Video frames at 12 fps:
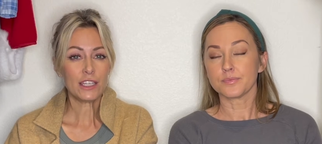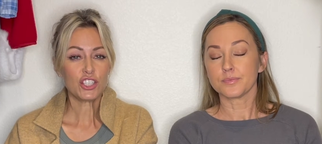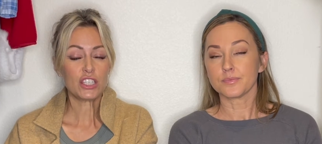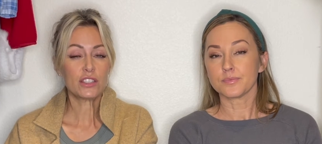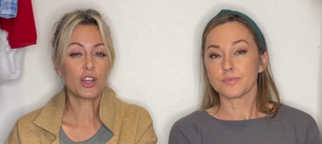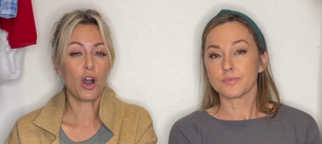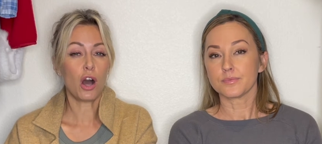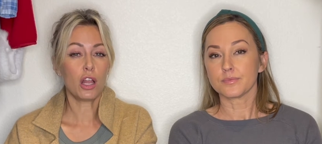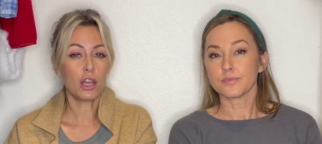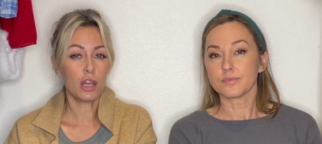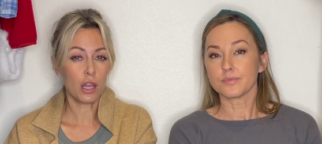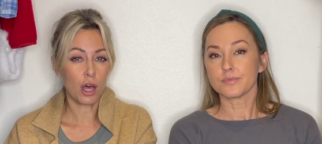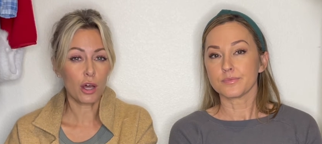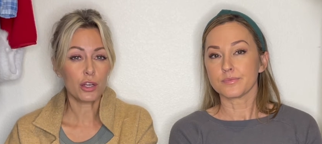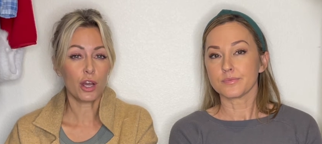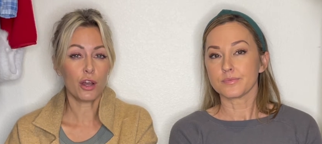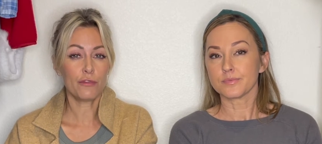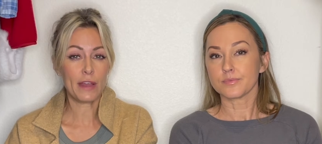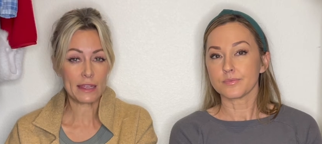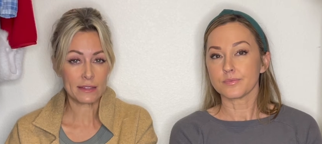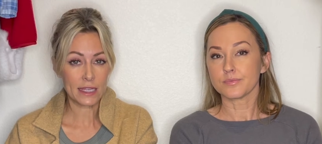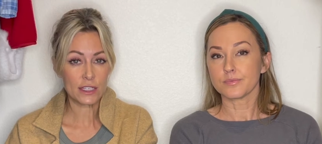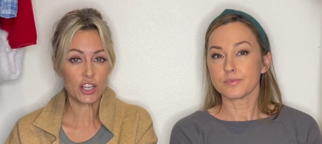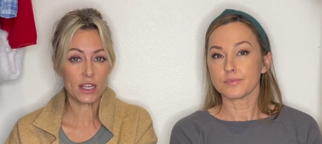Speaker 1: she's got a lot of
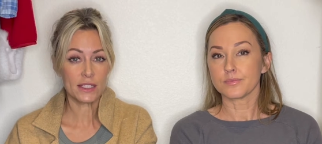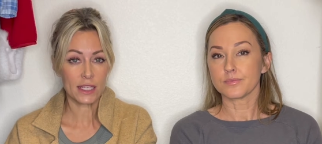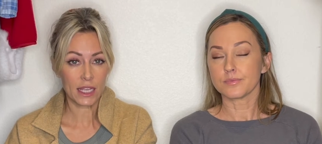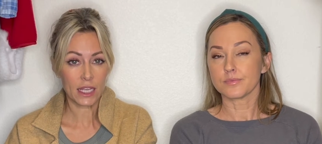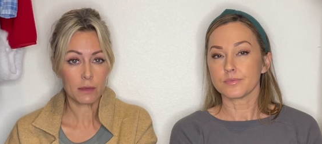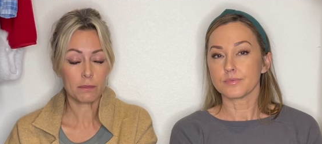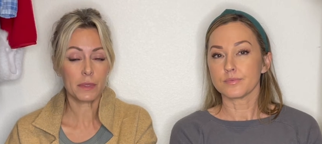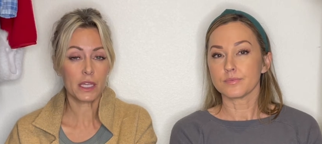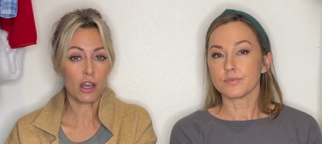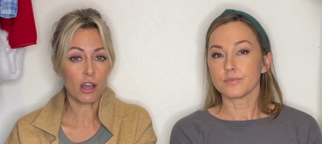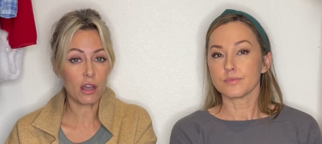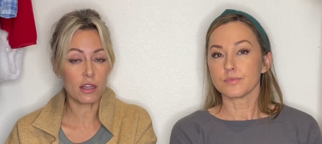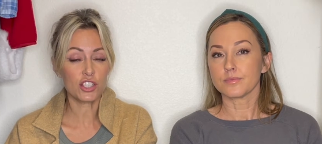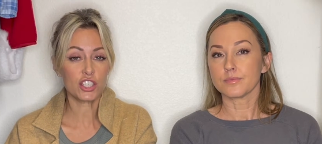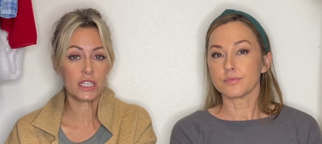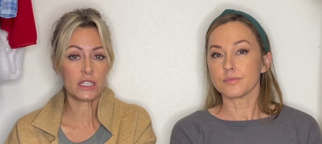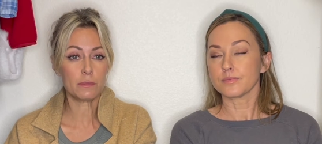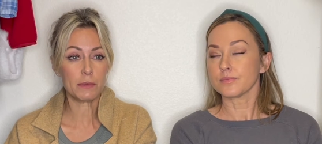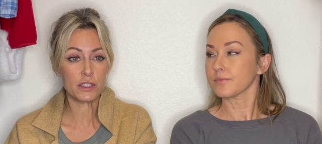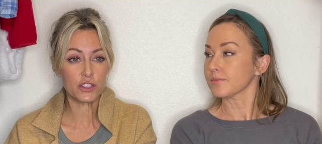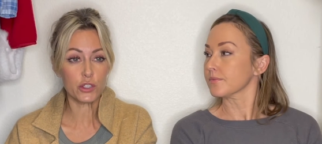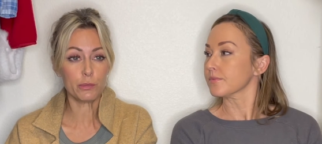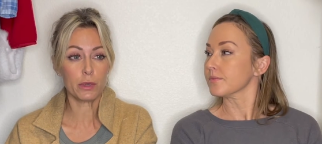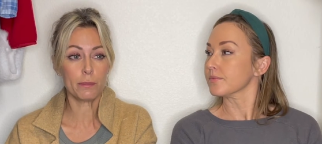SHIT because she has been
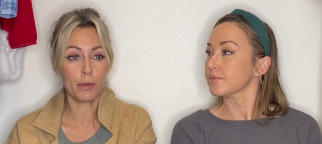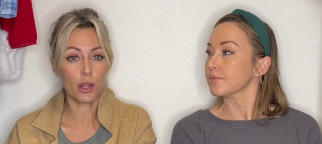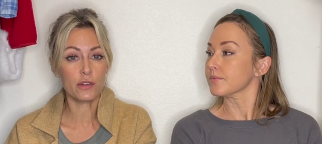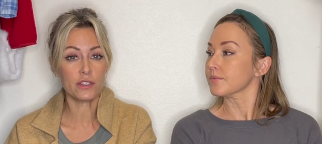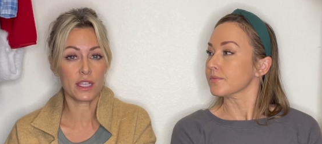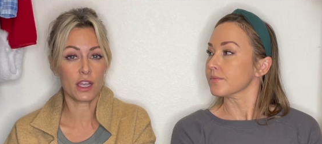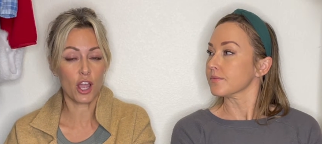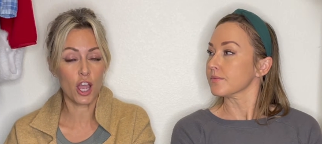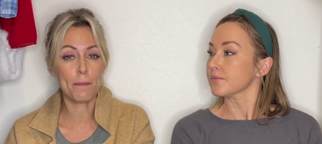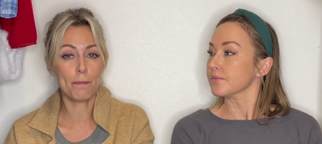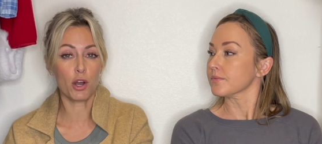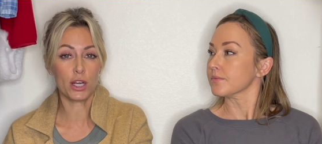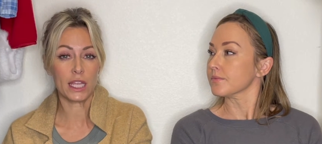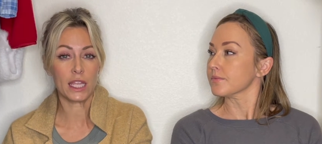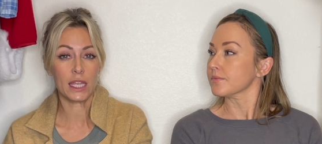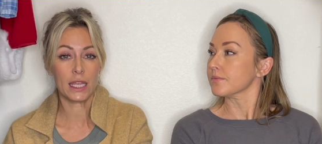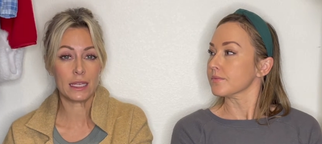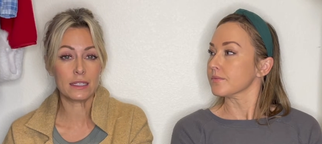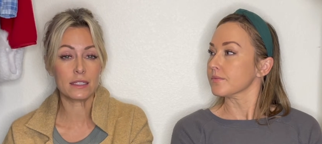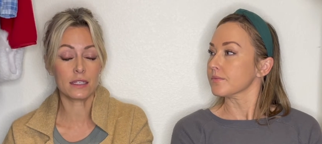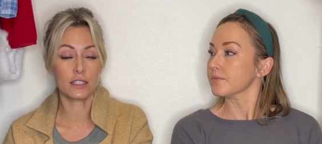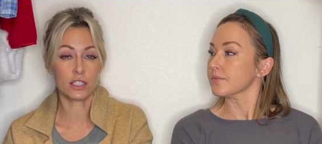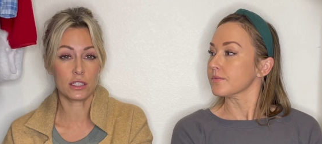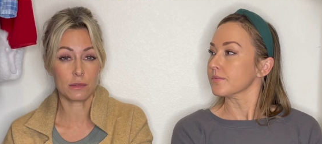superimposing her body into
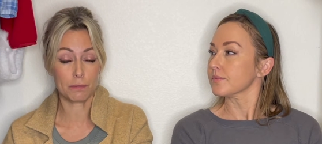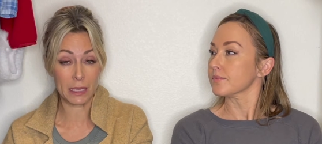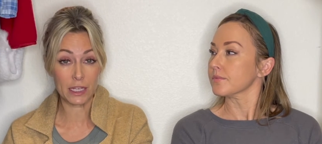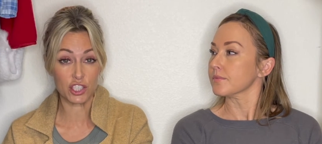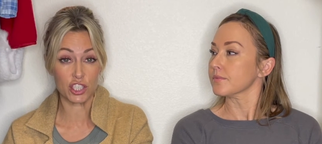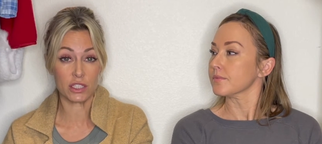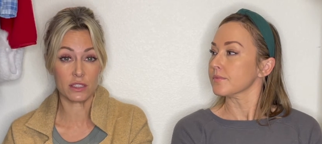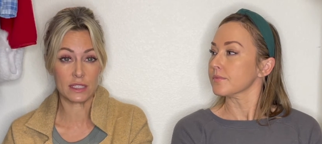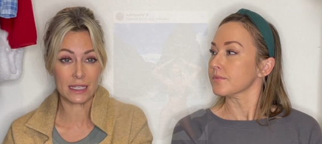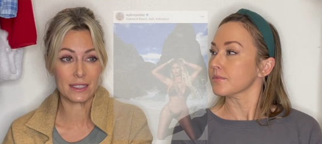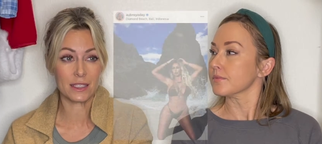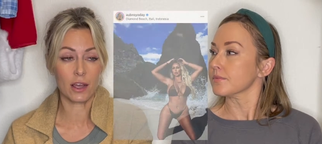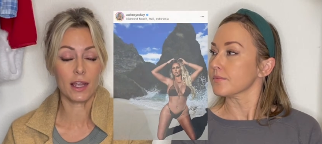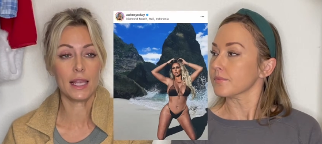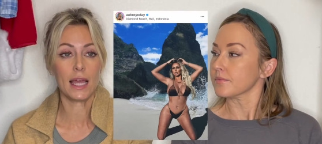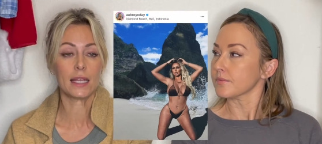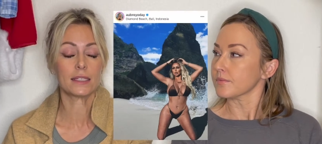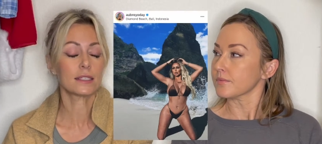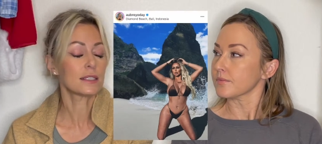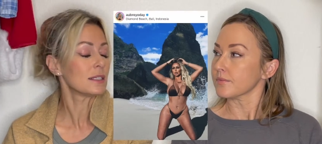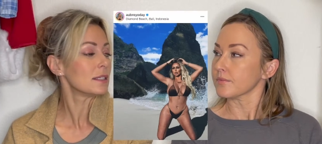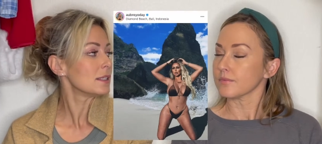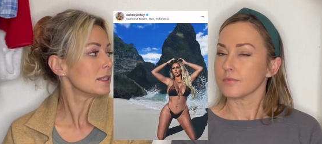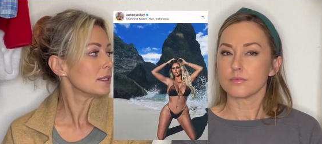pictures in Thailand.
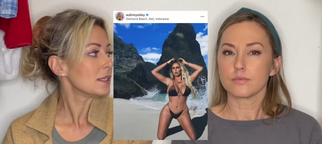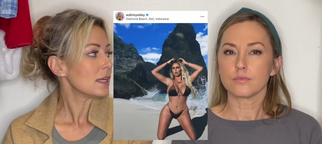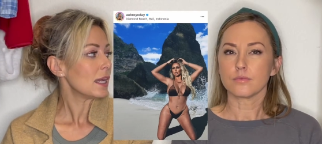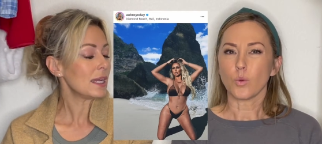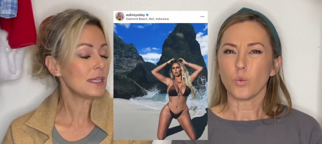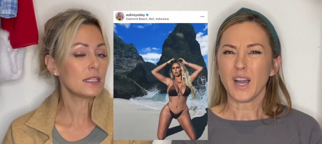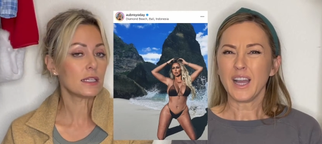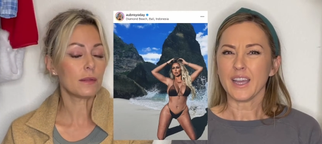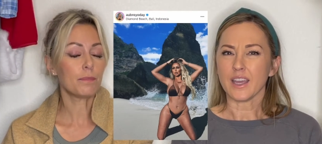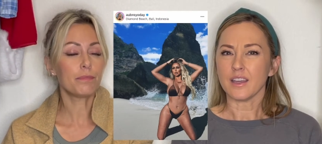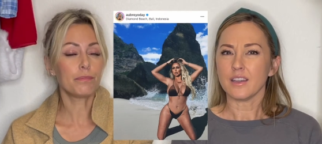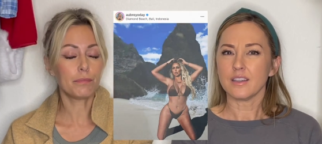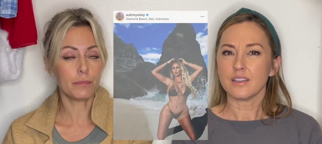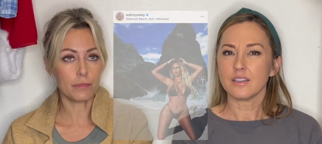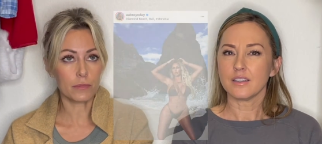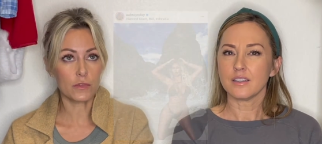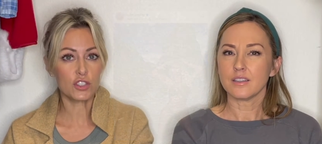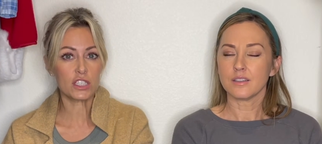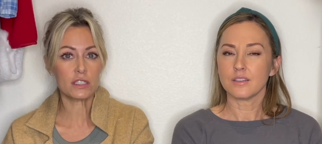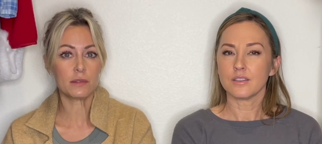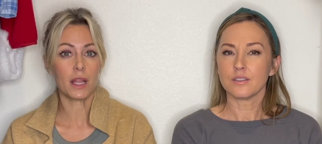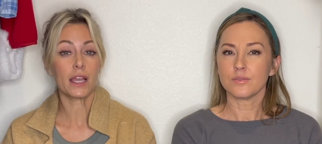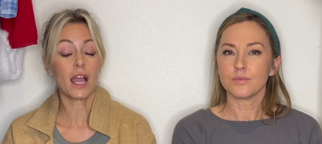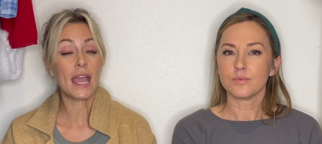In, Why? She's
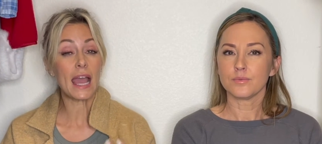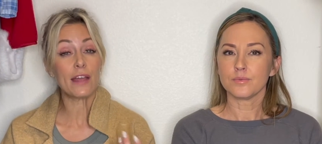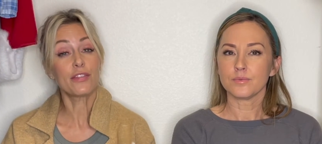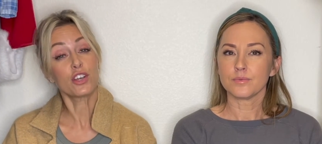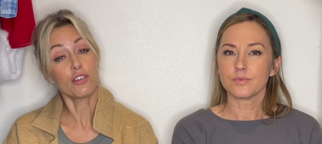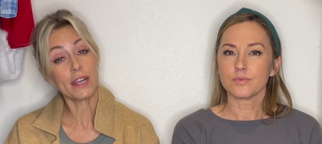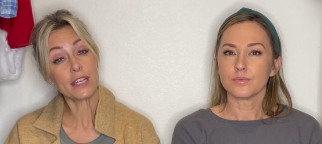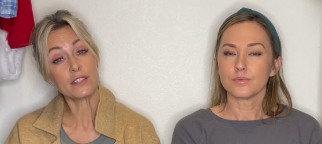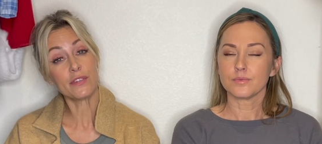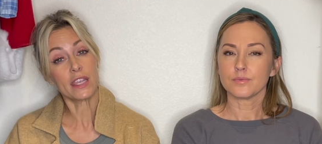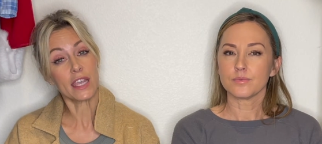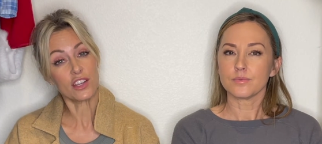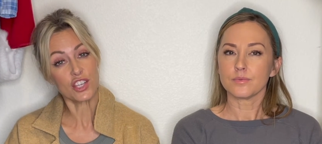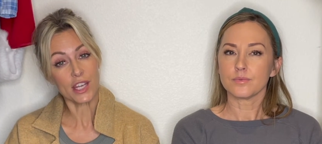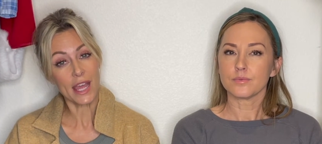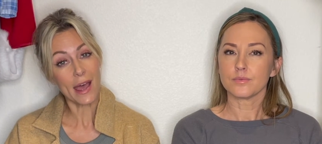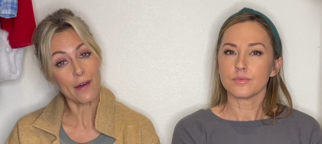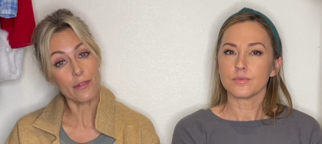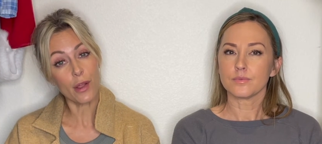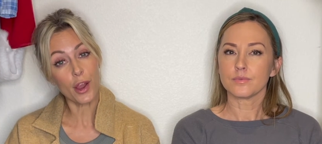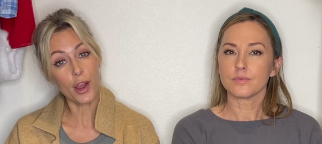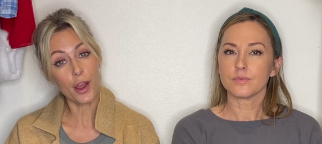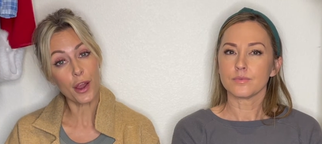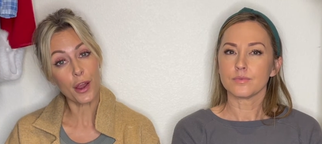like, I had the greatest vacation
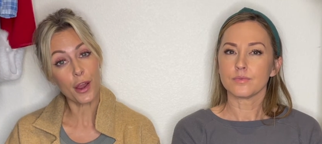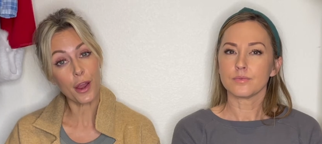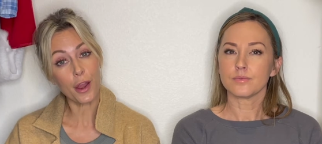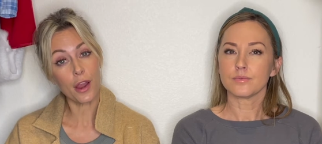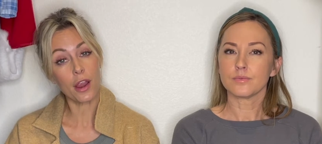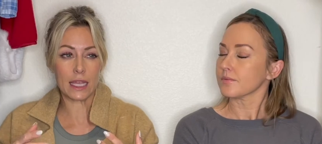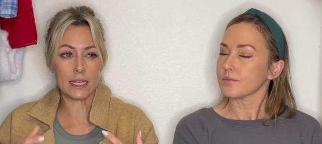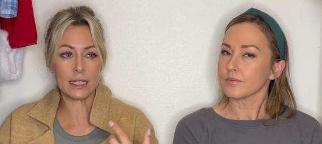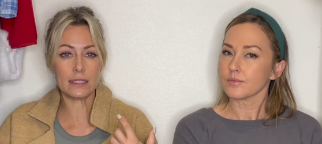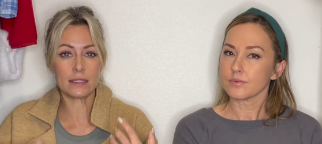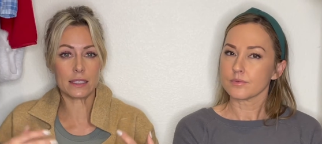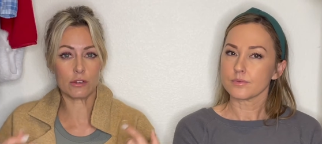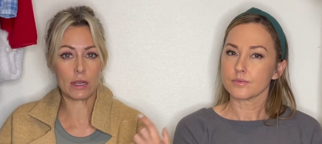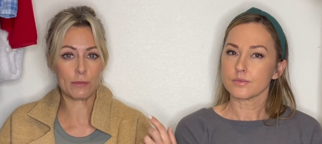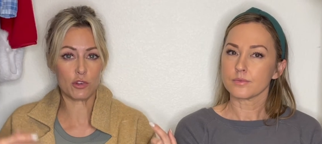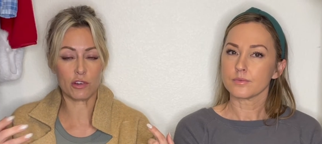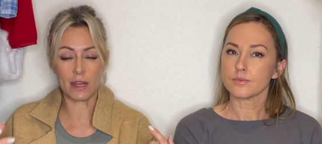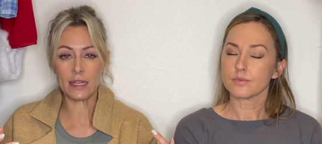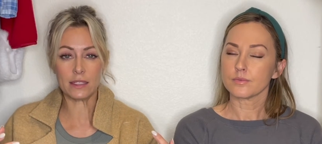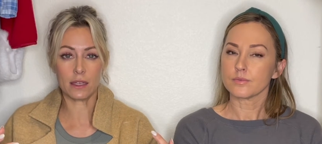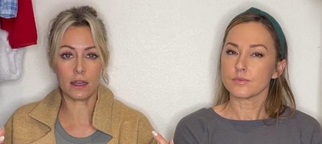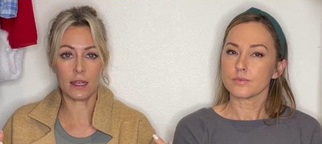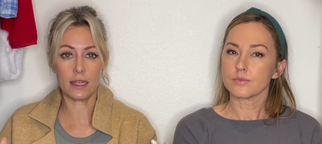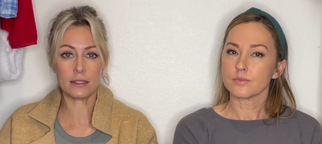ever. An Instagram creator
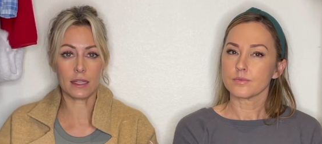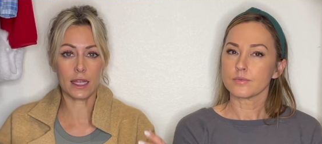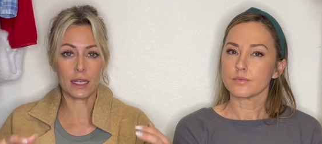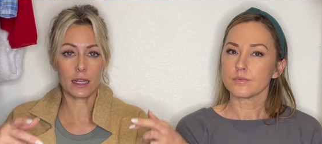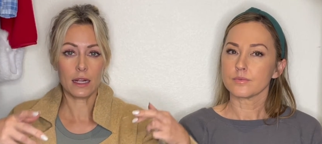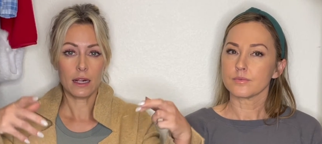is like,